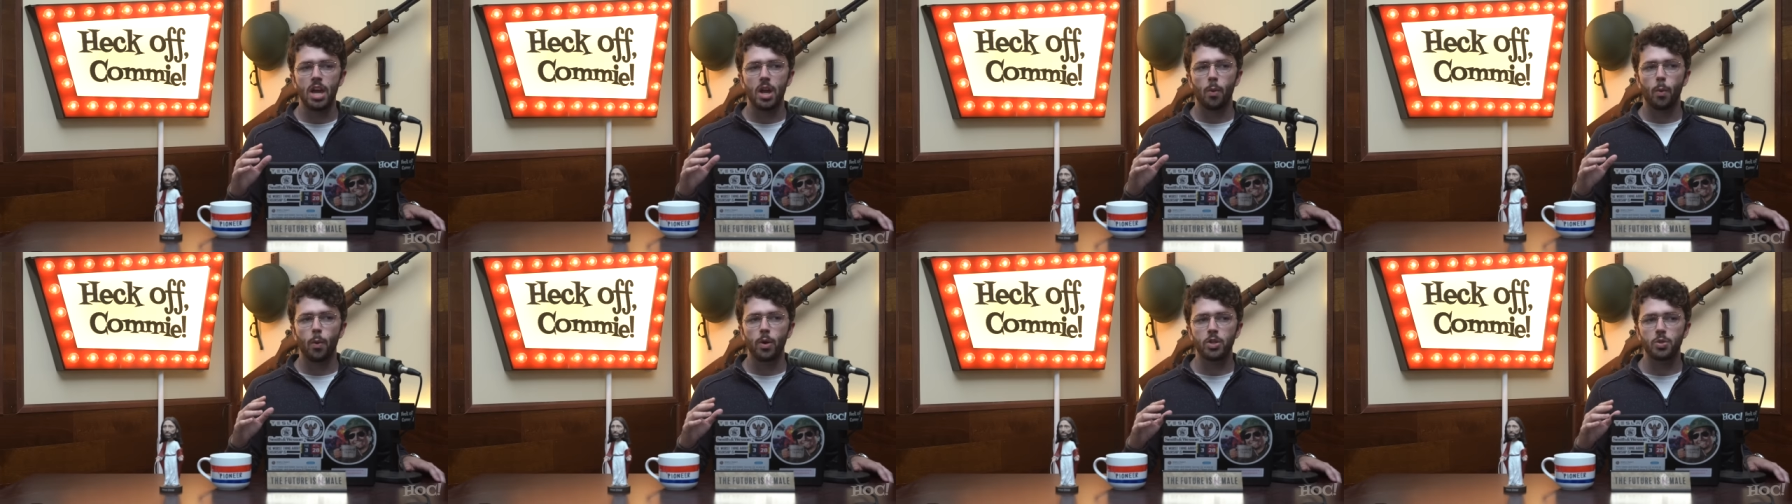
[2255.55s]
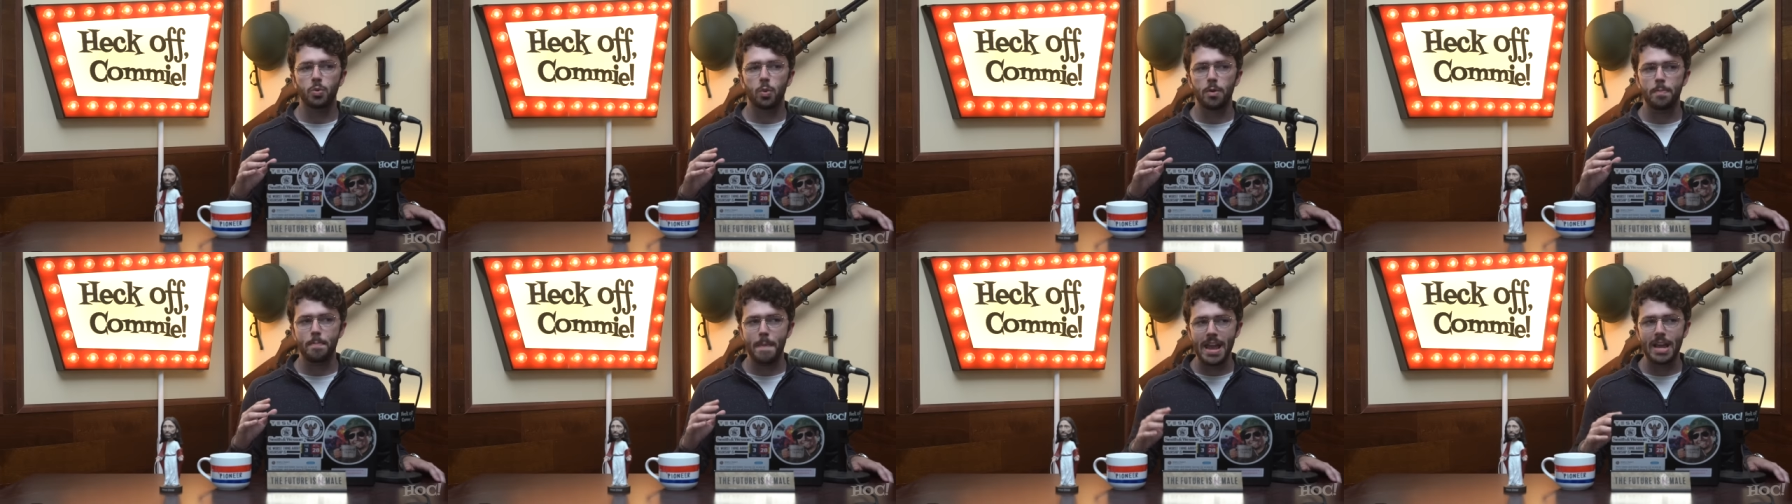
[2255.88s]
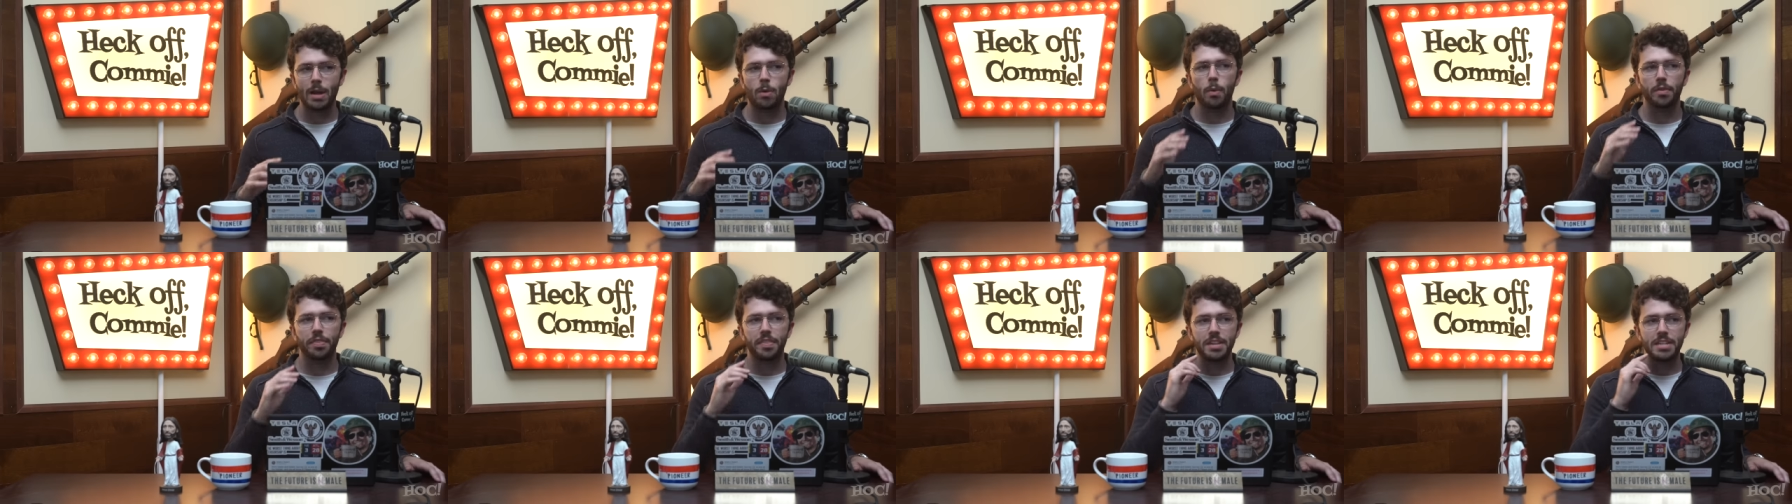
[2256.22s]
which would
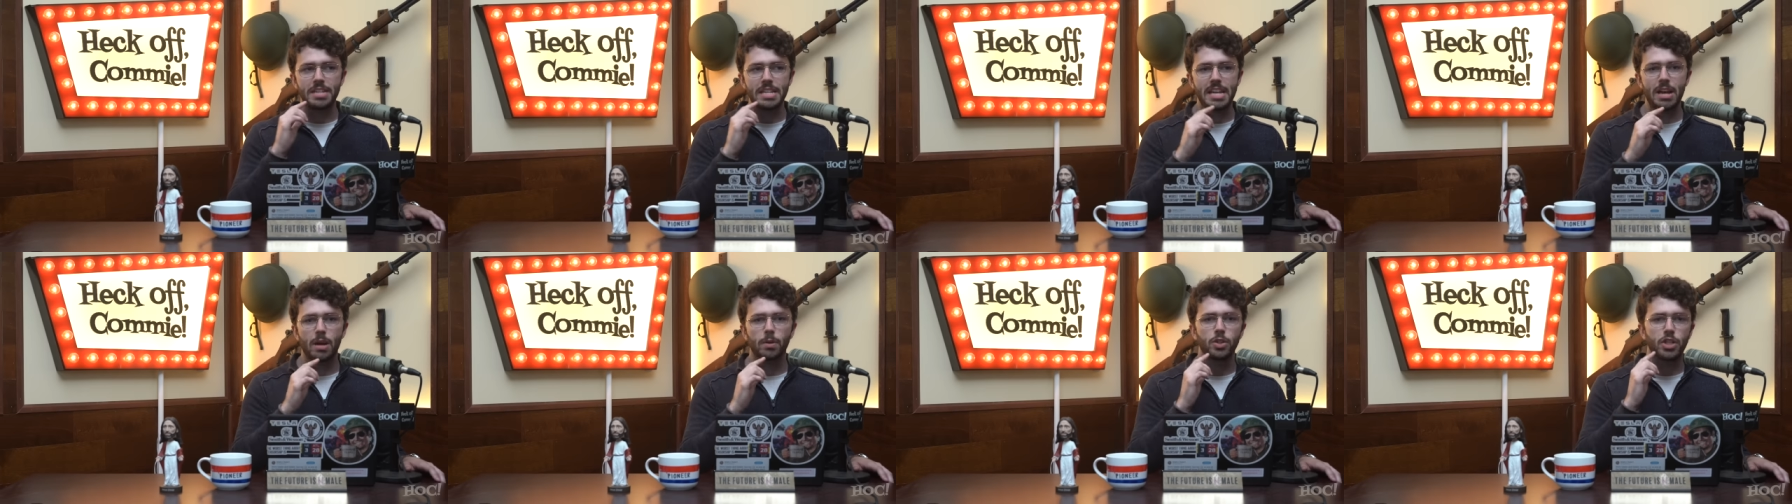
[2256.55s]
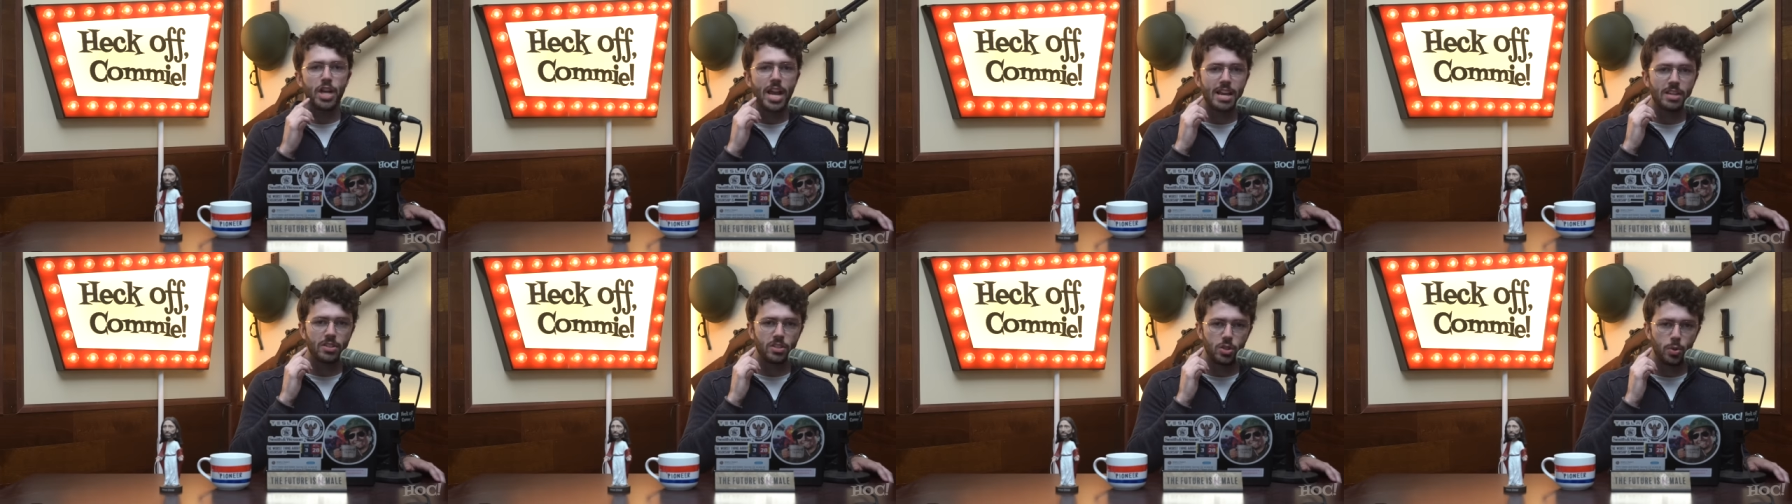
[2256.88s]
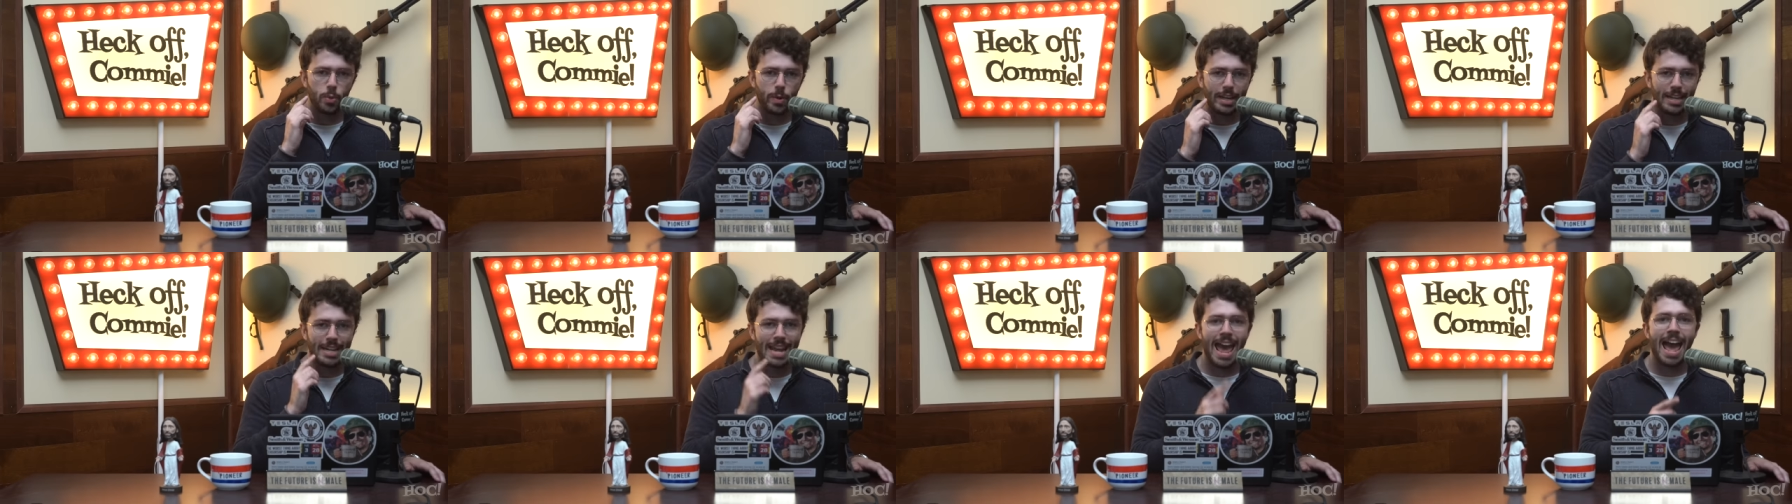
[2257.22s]
make what the DOJ is
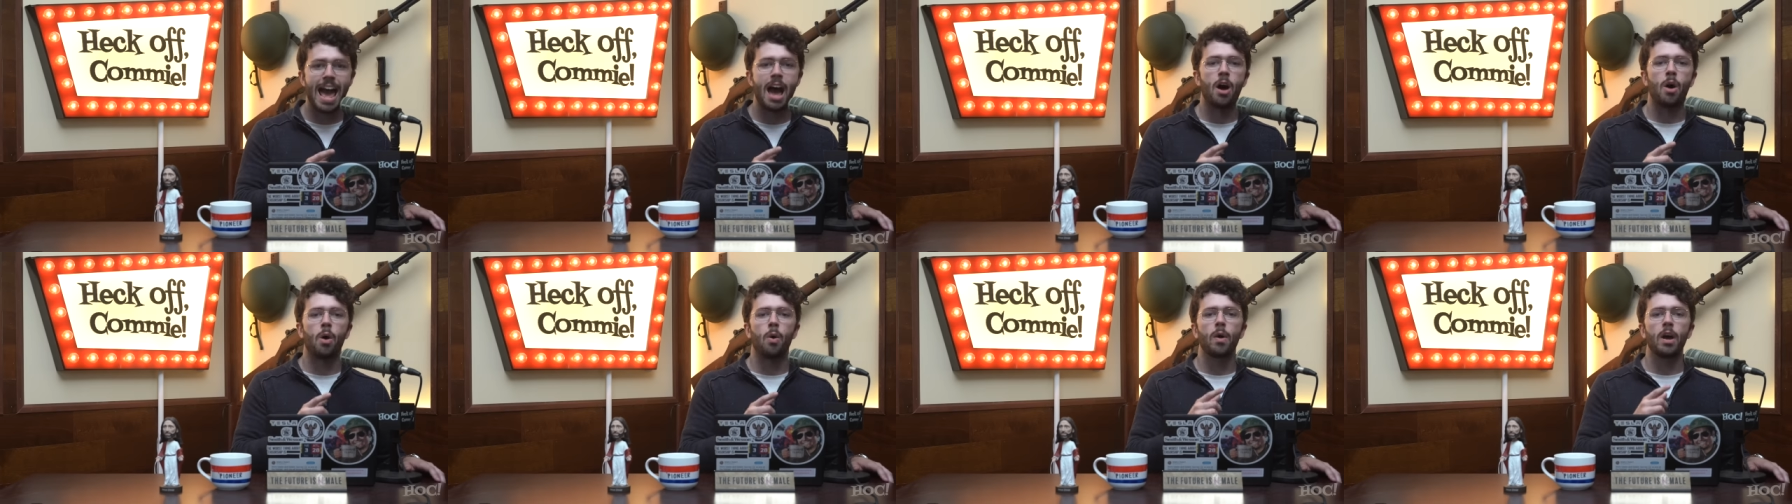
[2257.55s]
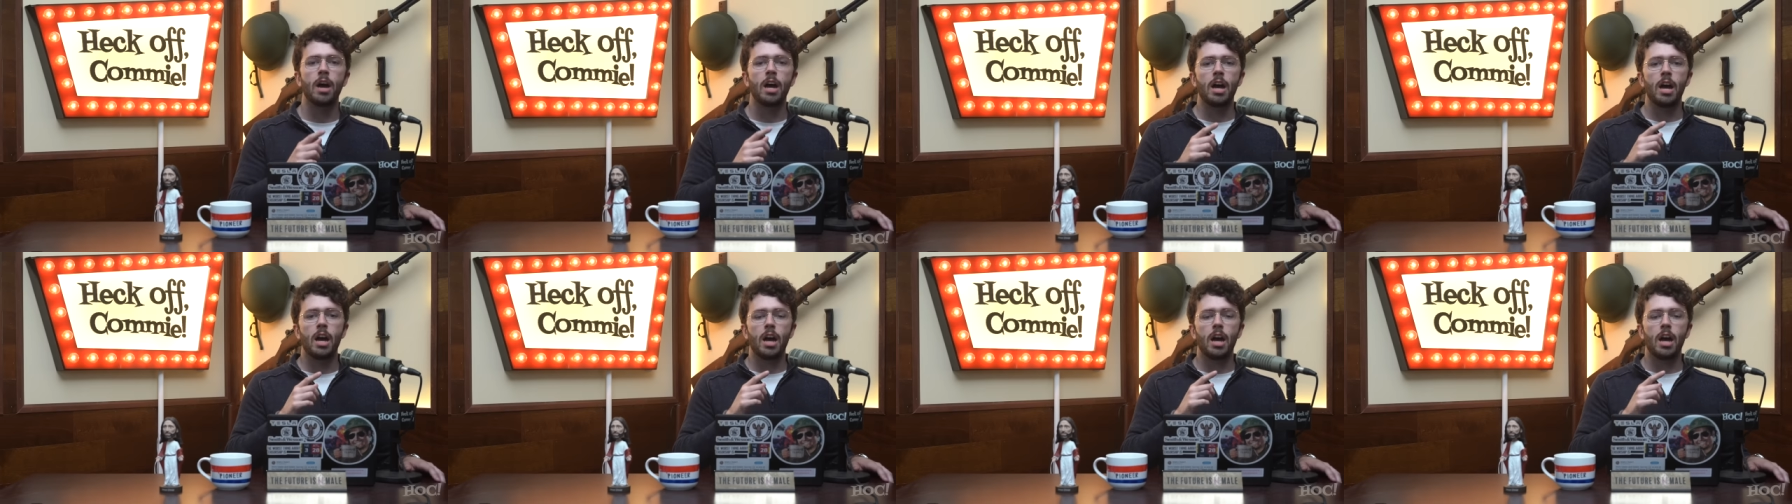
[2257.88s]
doing now